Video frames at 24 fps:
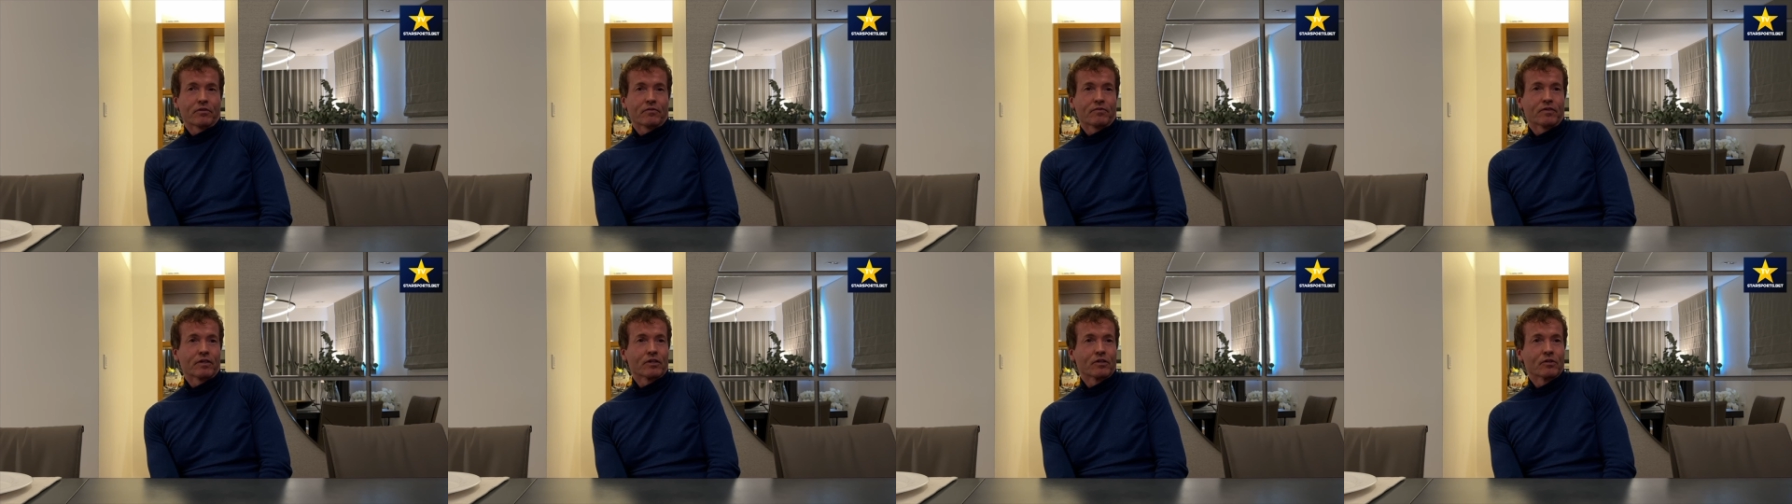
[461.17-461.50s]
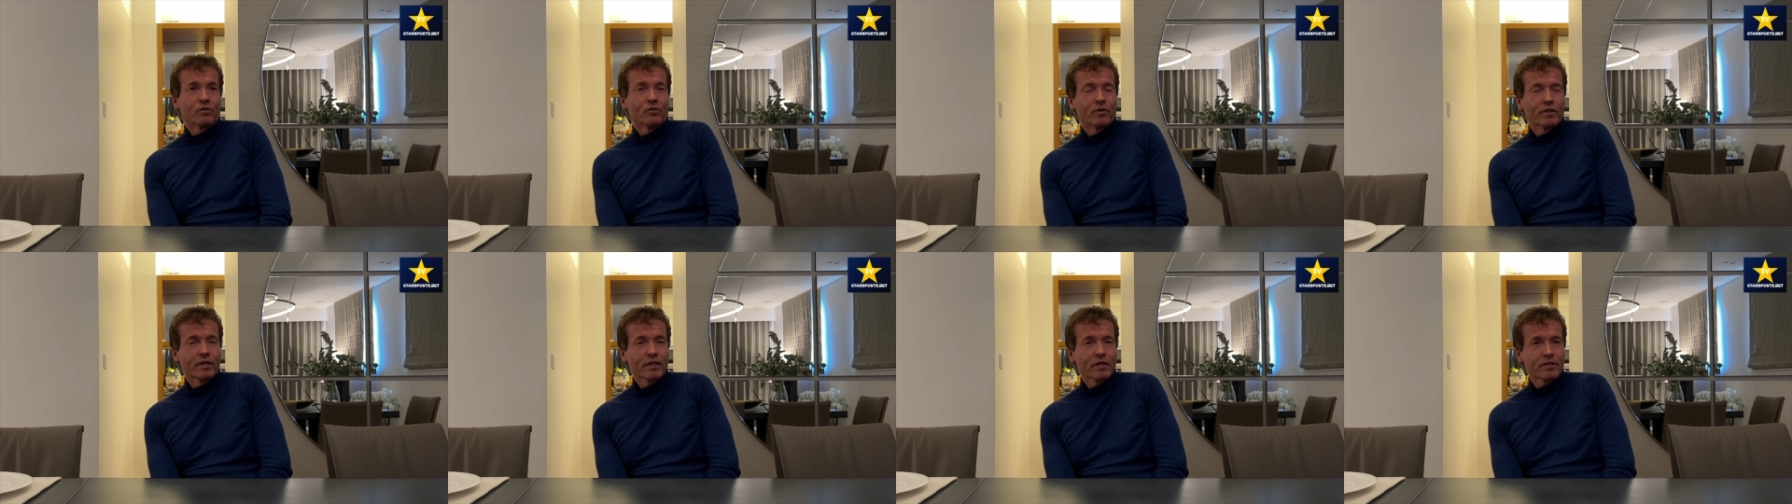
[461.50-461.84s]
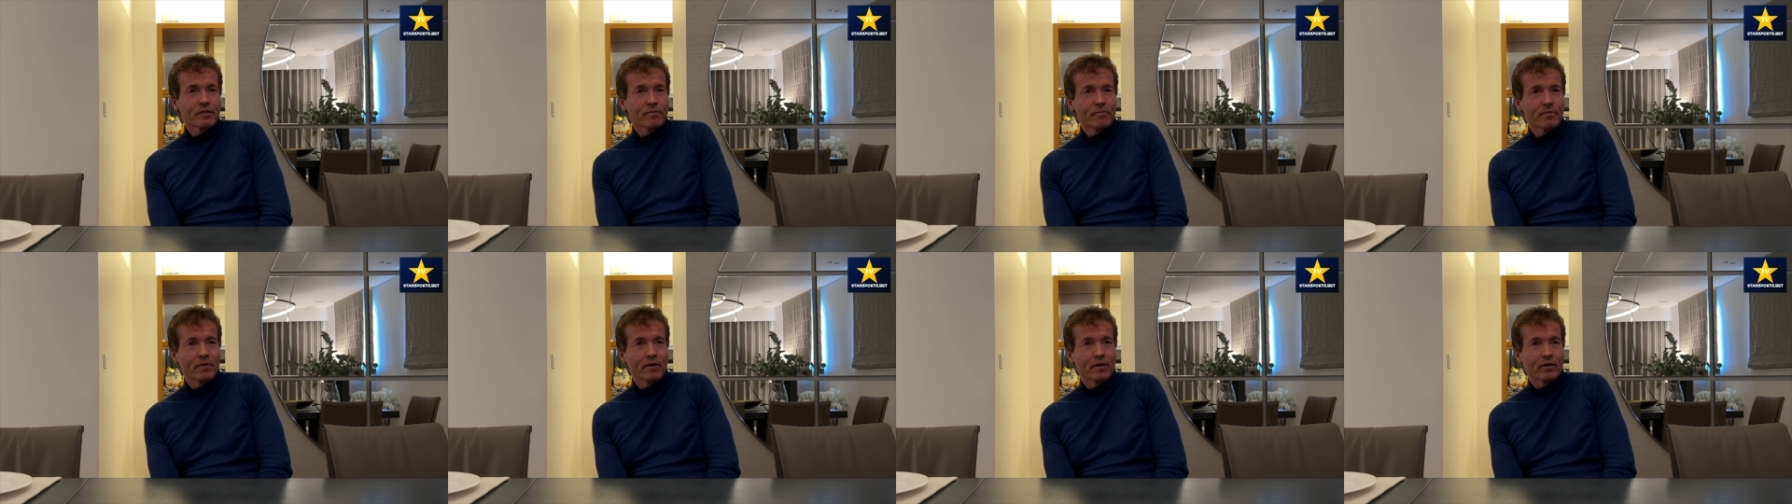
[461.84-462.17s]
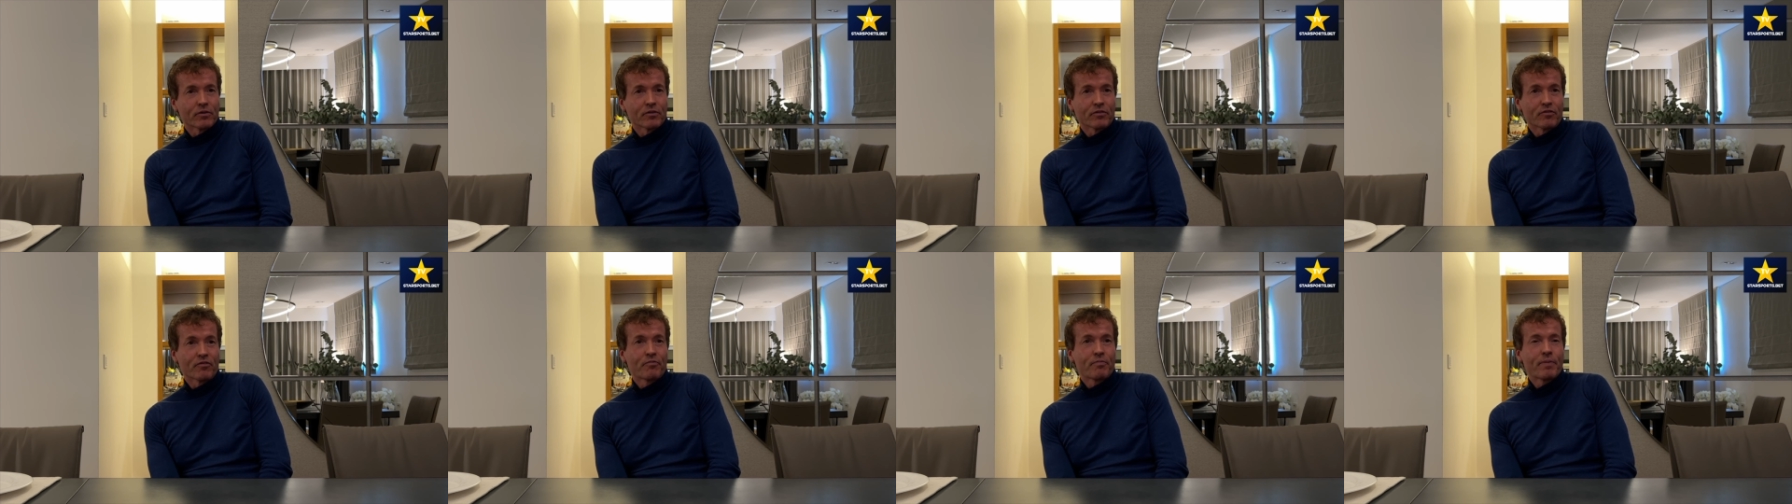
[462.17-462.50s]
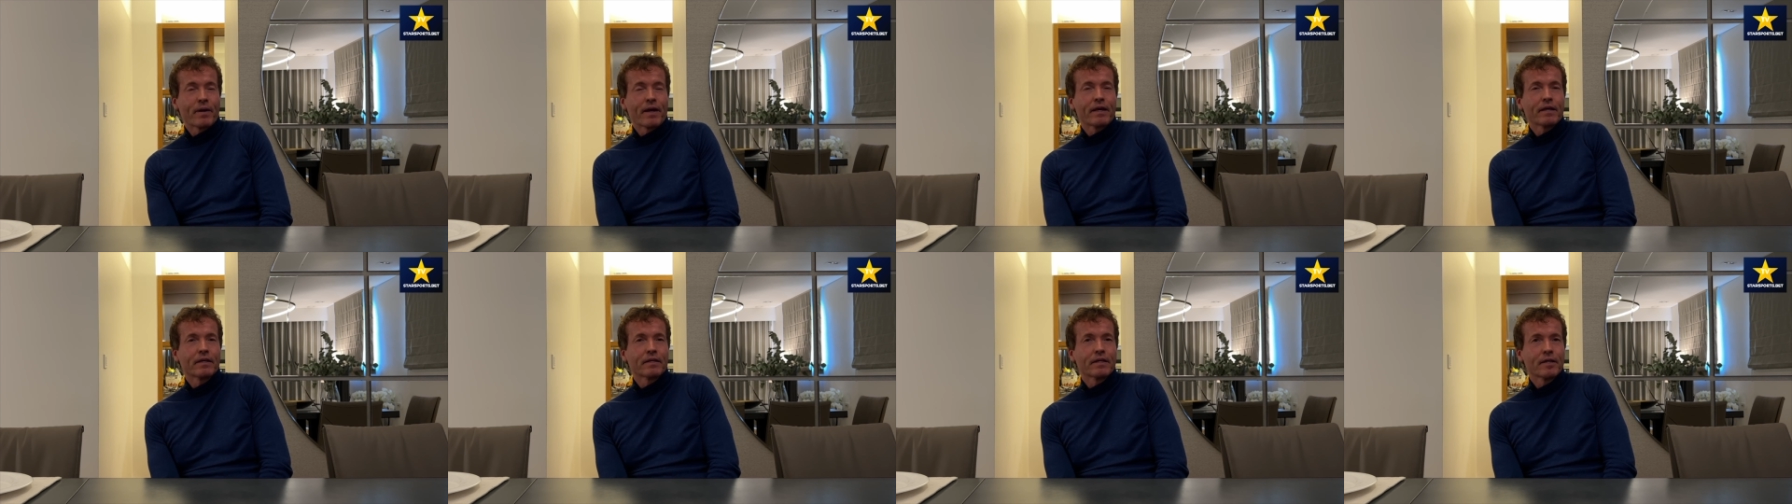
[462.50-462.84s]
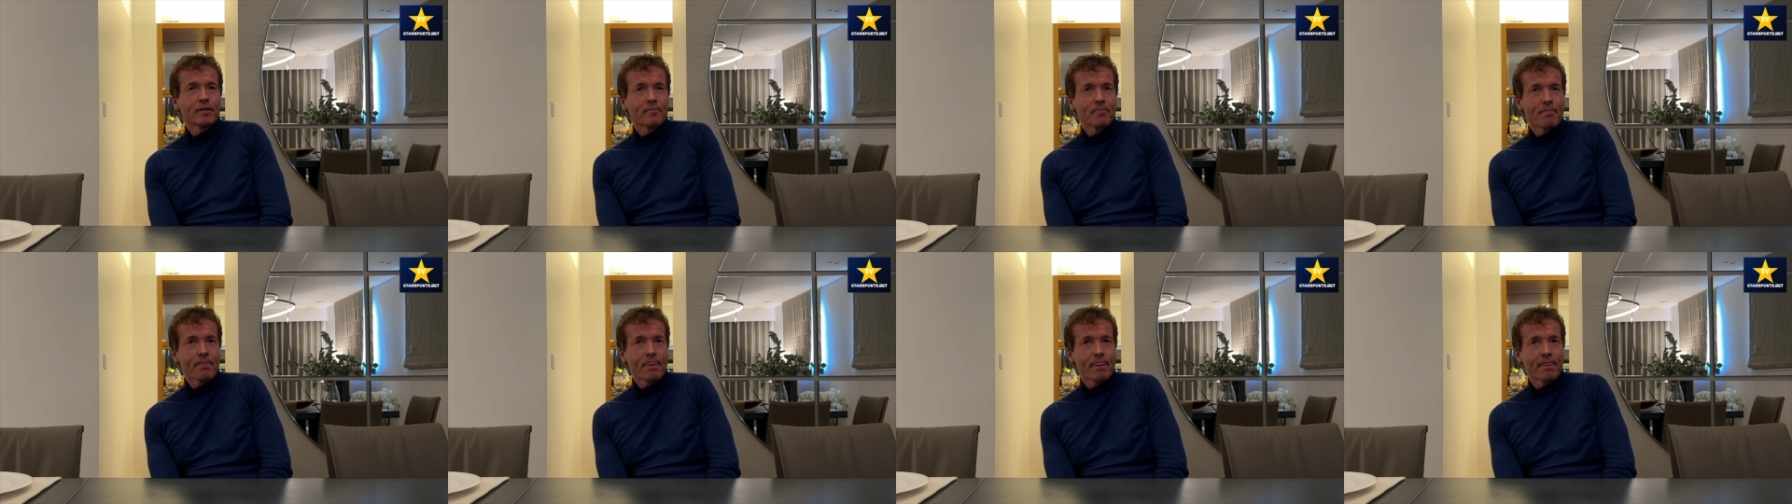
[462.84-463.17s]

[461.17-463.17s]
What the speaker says: have ignored it, I could have paid it,